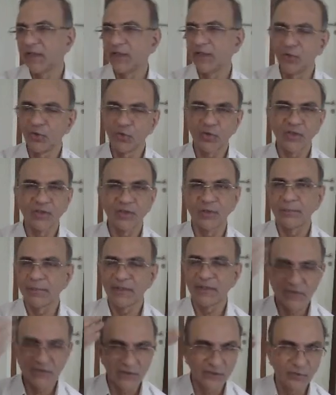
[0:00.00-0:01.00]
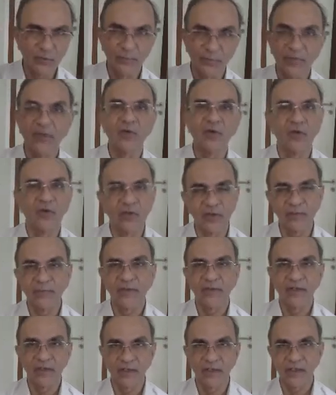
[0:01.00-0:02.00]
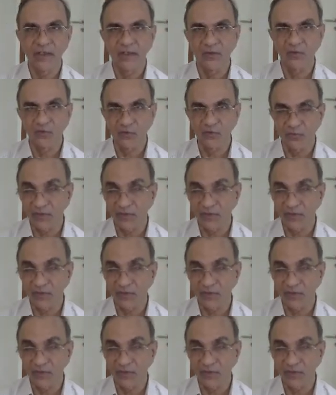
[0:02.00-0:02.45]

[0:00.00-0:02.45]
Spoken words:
You look at the patient, you may already made a diagnosis.